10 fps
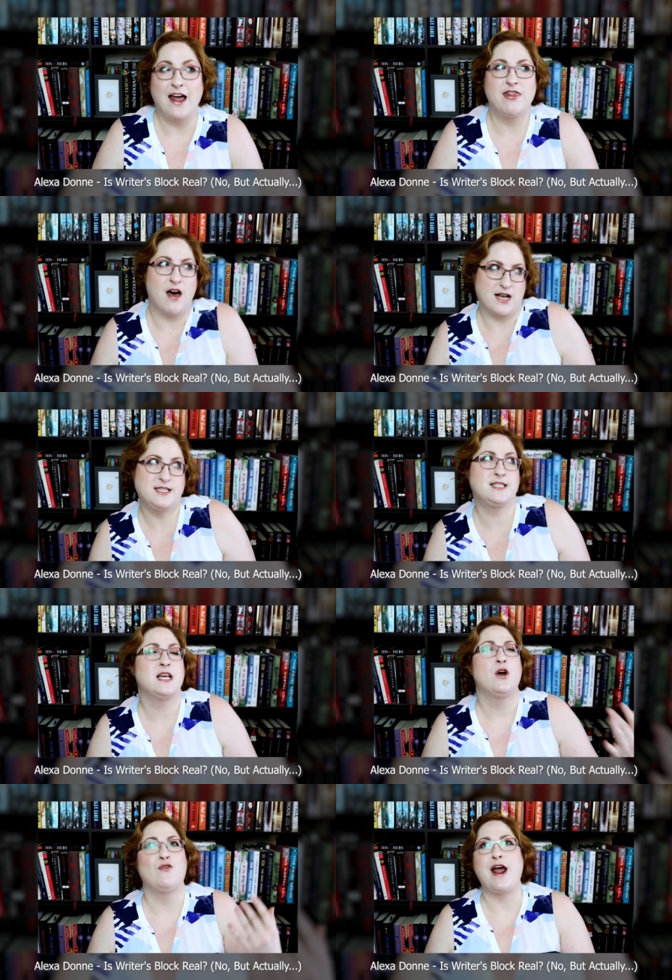
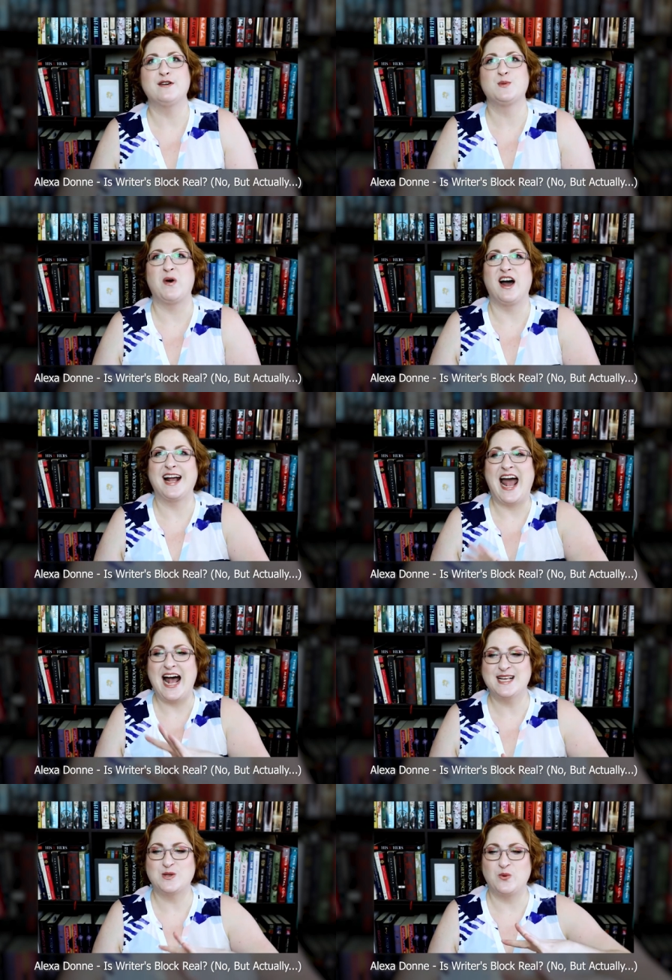Thus, writer's block,
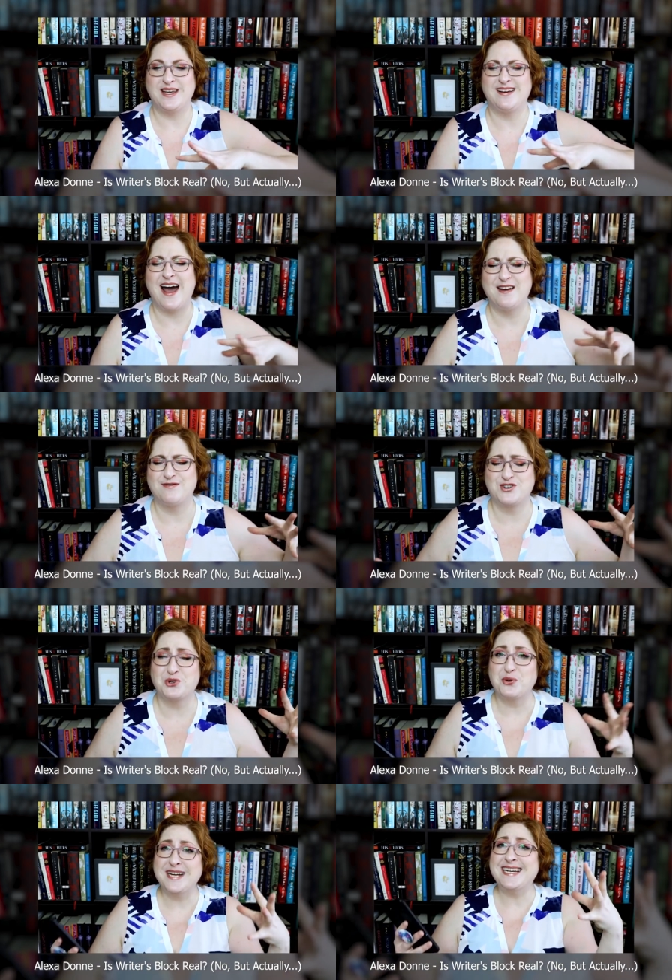as we kind of
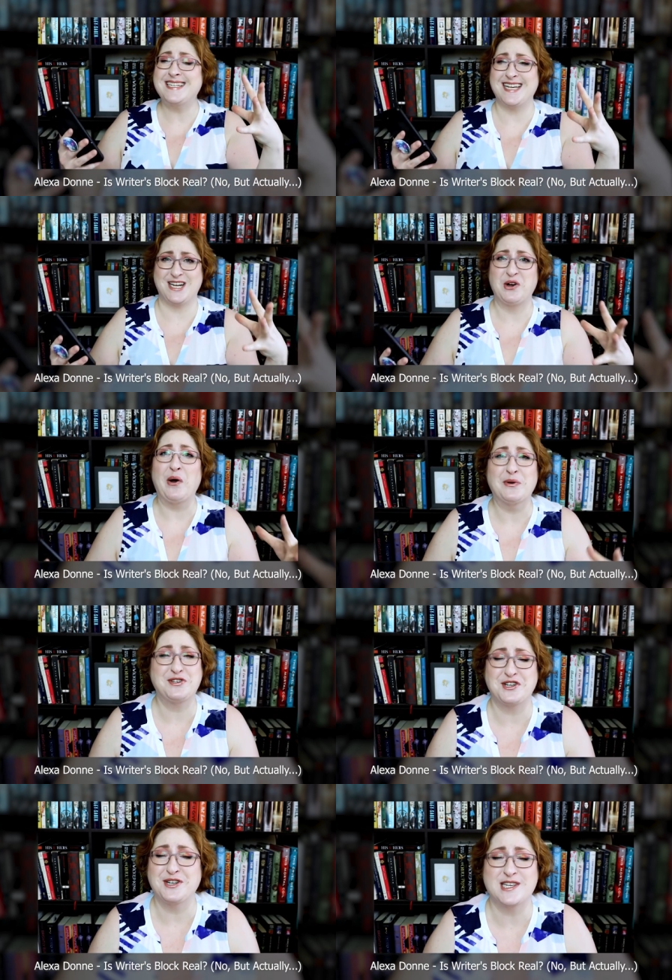treat it in culture,